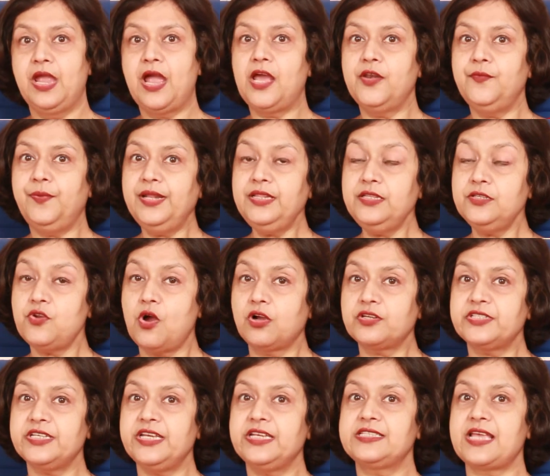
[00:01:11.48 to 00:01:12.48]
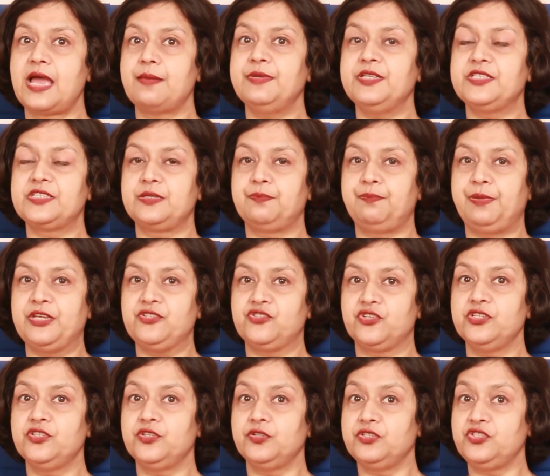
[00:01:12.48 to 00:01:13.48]
And when the doctor examines the
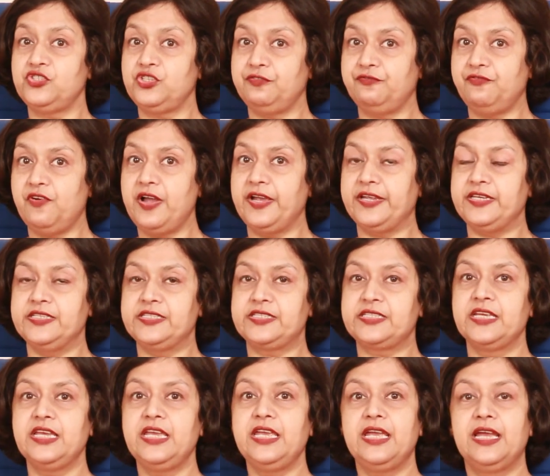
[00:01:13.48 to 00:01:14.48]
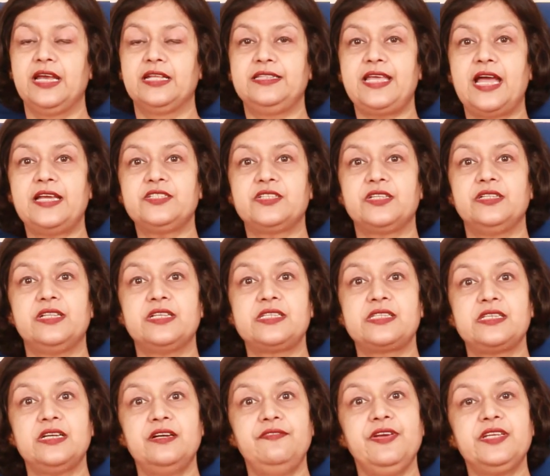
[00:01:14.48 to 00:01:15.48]
patient, she finds that the
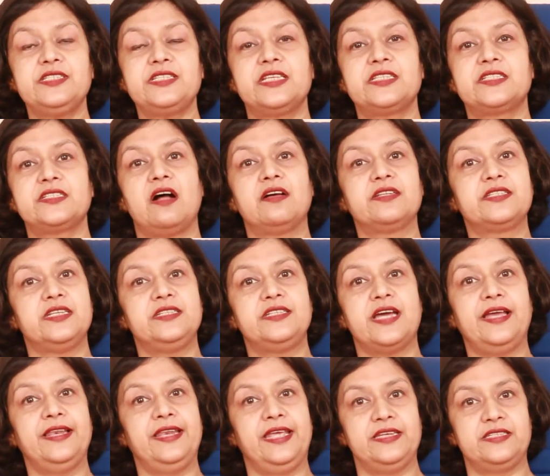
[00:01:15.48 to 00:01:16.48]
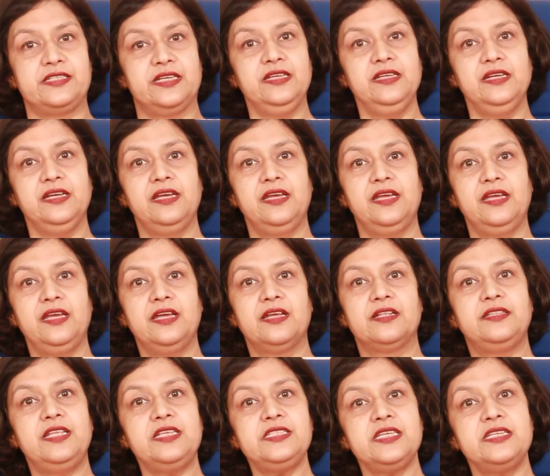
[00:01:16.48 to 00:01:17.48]
cervix has started dilating.
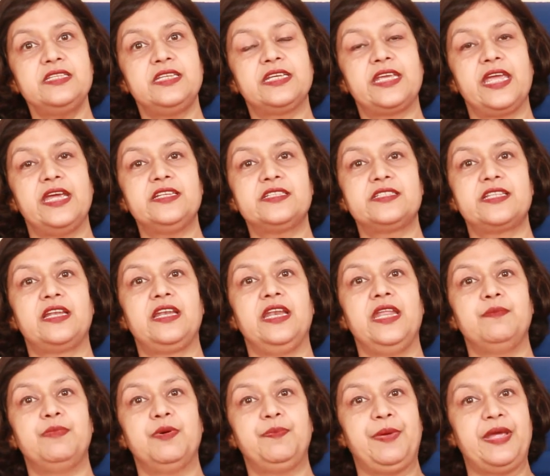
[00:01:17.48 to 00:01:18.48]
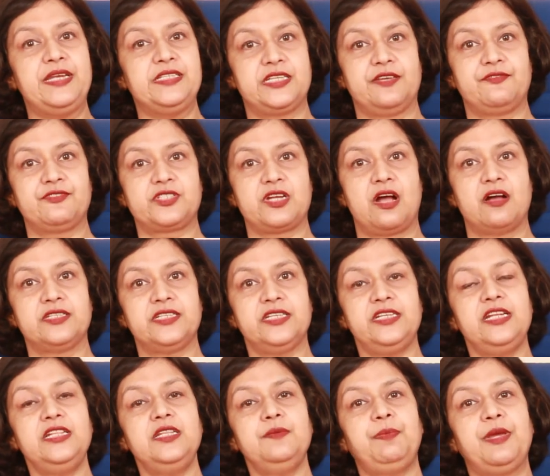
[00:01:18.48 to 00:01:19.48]
This indicates that labor pains have started
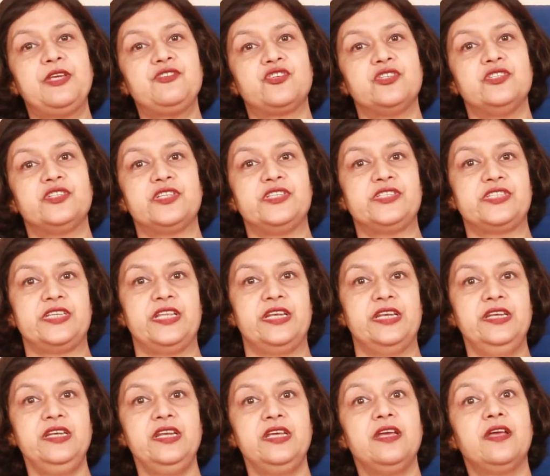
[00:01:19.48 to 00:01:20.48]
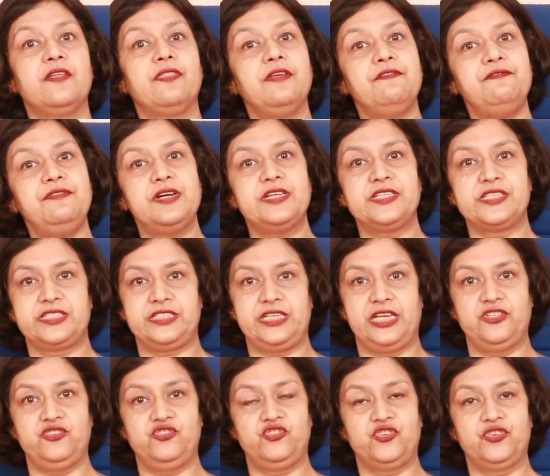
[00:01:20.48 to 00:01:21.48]
and the patient is in the first
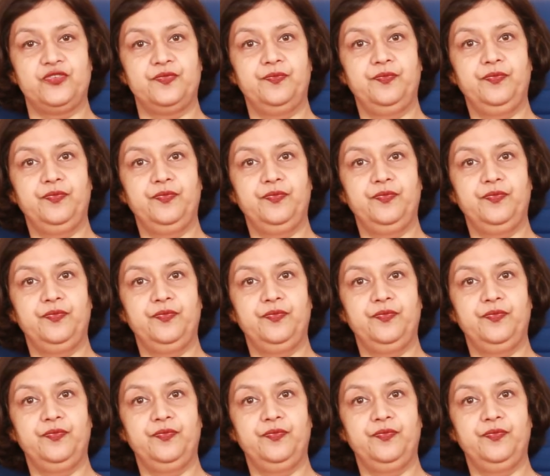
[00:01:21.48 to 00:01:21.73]
stage.